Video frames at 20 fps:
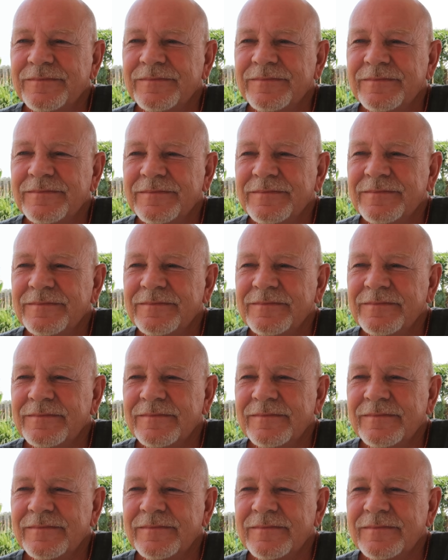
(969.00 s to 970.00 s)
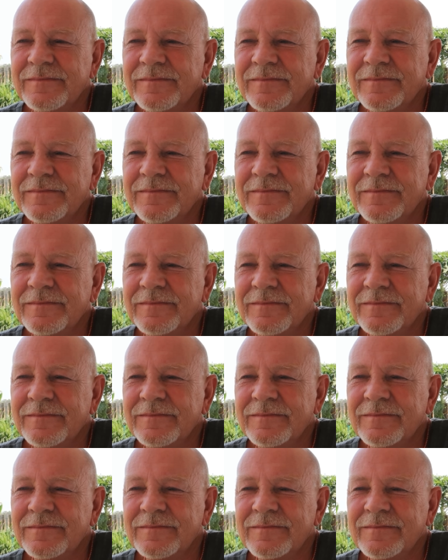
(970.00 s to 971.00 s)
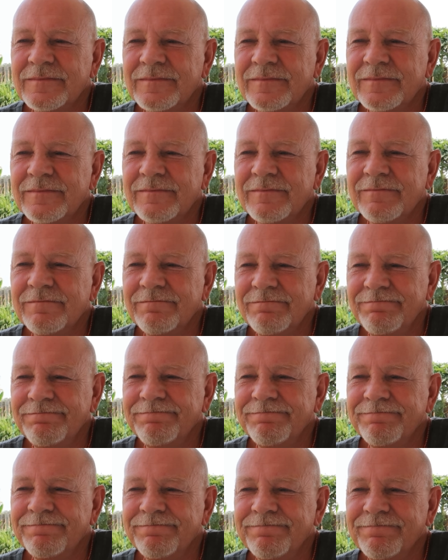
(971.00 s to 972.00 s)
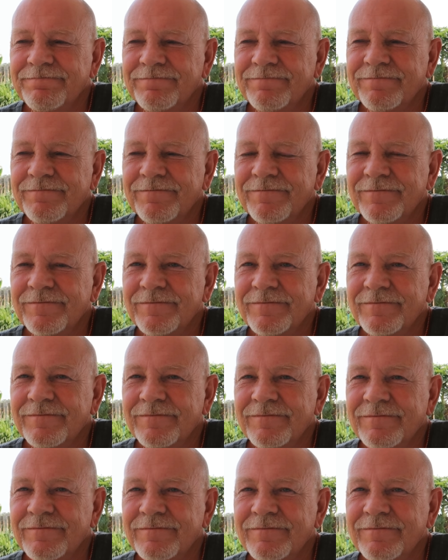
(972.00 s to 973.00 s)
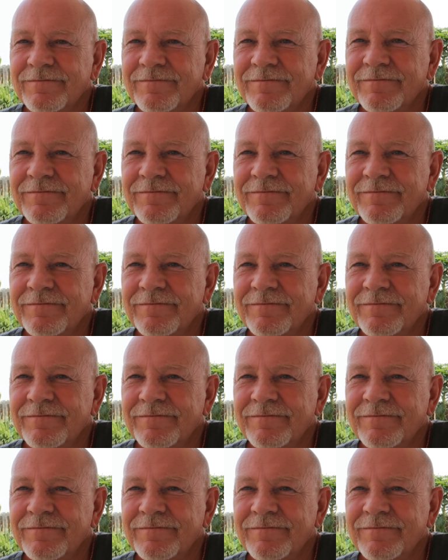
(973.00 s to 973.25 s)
(silence)